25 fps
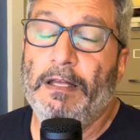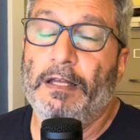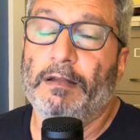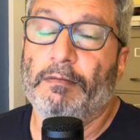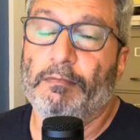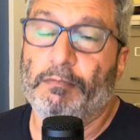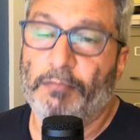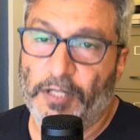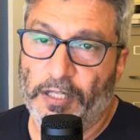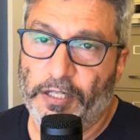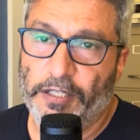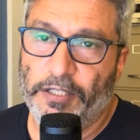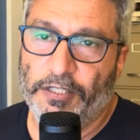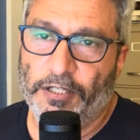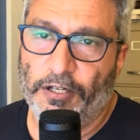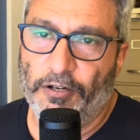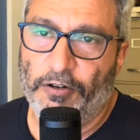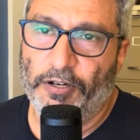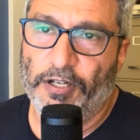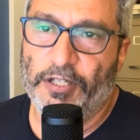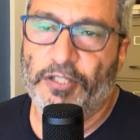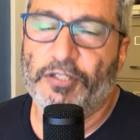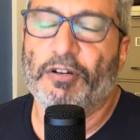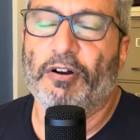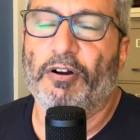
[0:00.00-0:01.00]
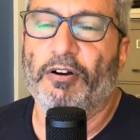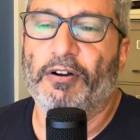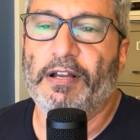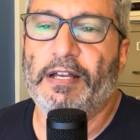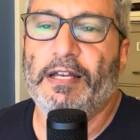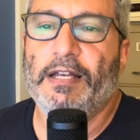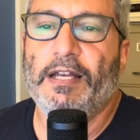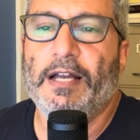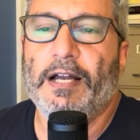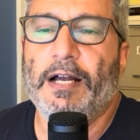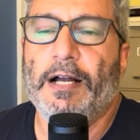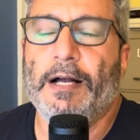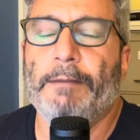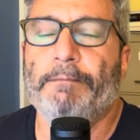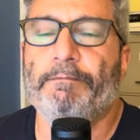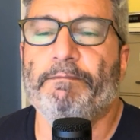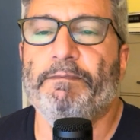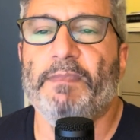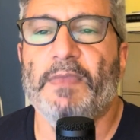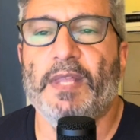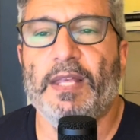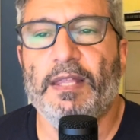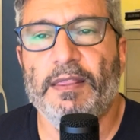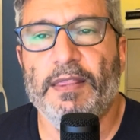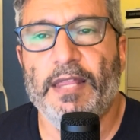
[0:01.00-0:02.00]

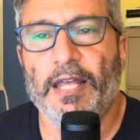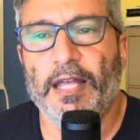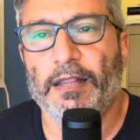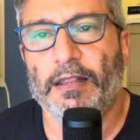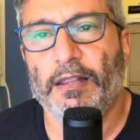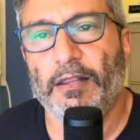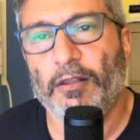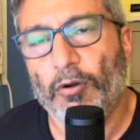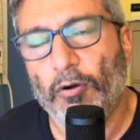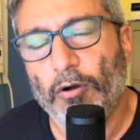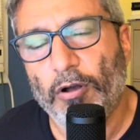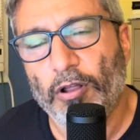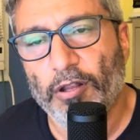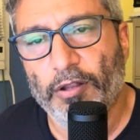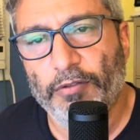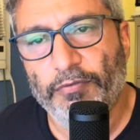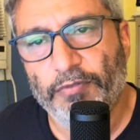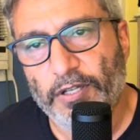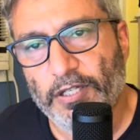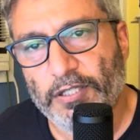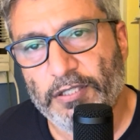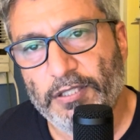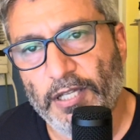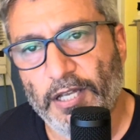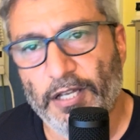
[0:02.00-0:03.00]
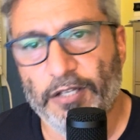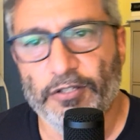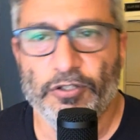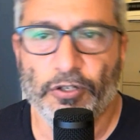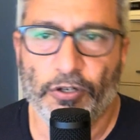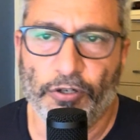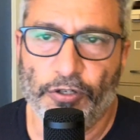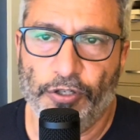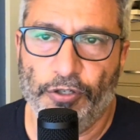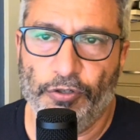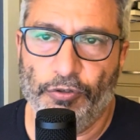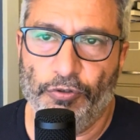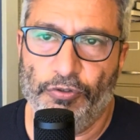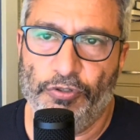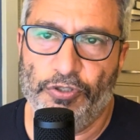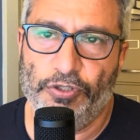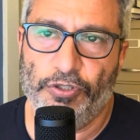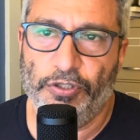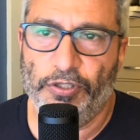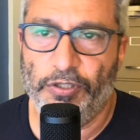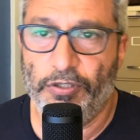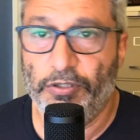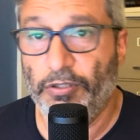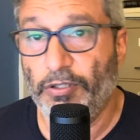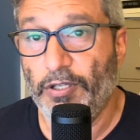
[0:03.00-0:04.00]
that all of these things are
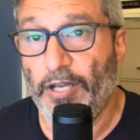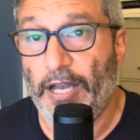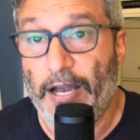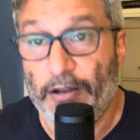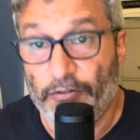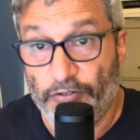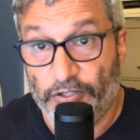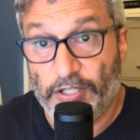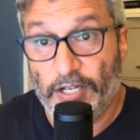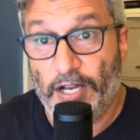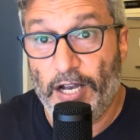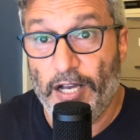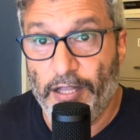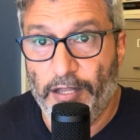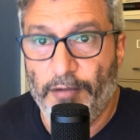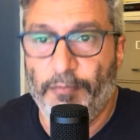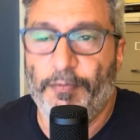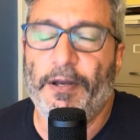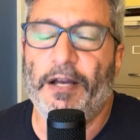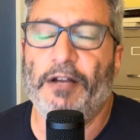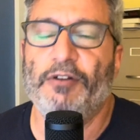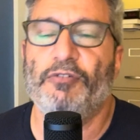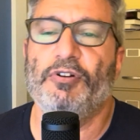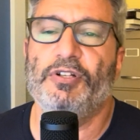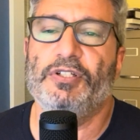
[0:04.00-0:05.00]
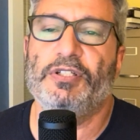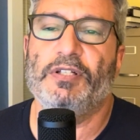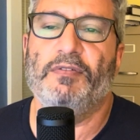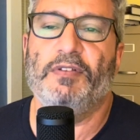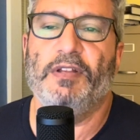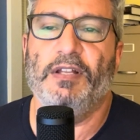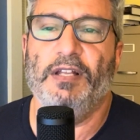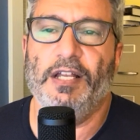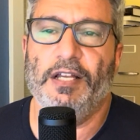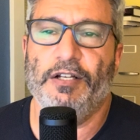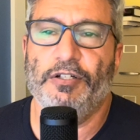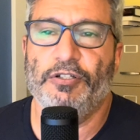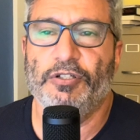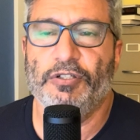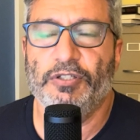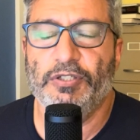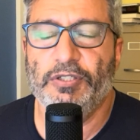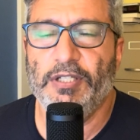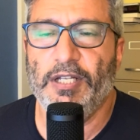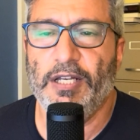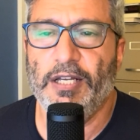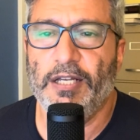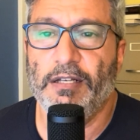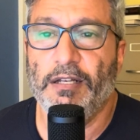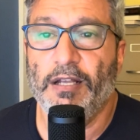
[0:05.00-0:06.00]
used outside the boundaries of the nation
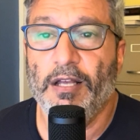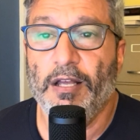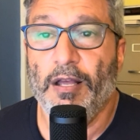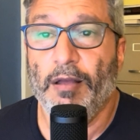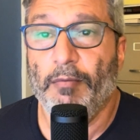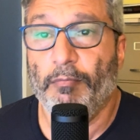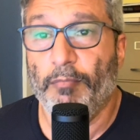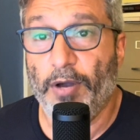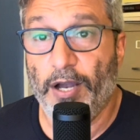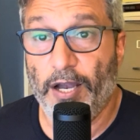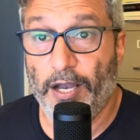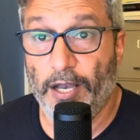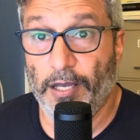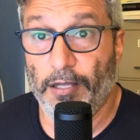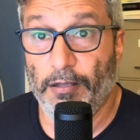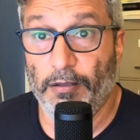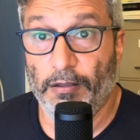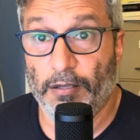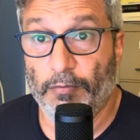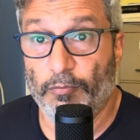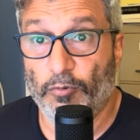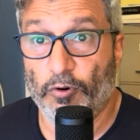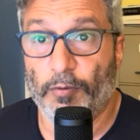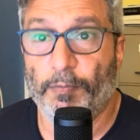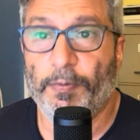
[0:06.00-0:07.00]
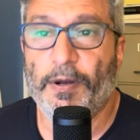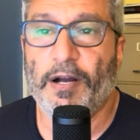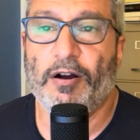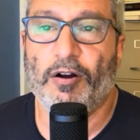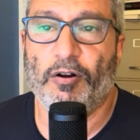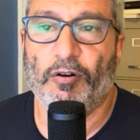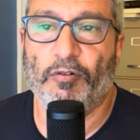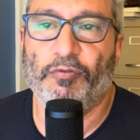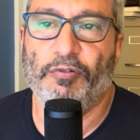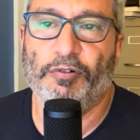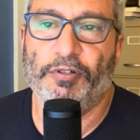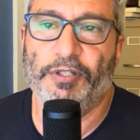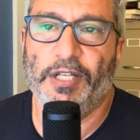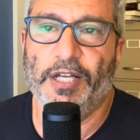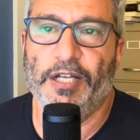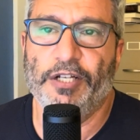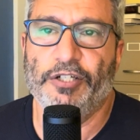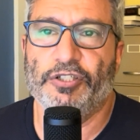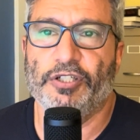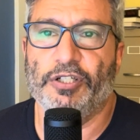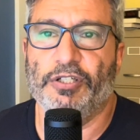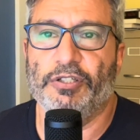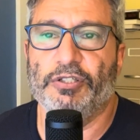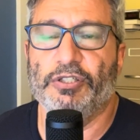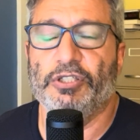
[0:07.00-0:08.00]
state by the more powerful
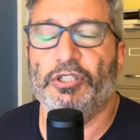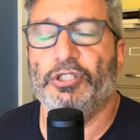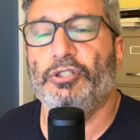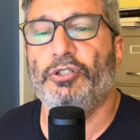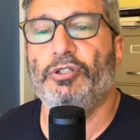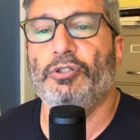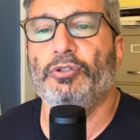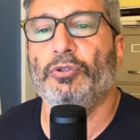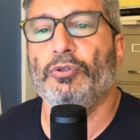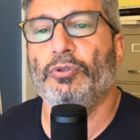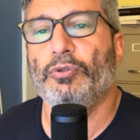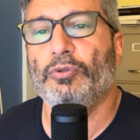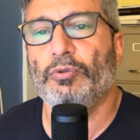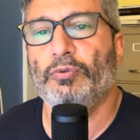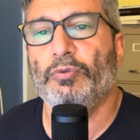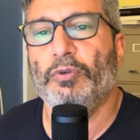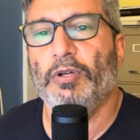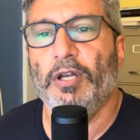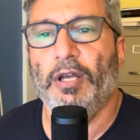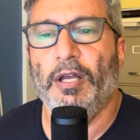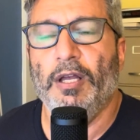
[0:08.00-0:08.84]
nations to,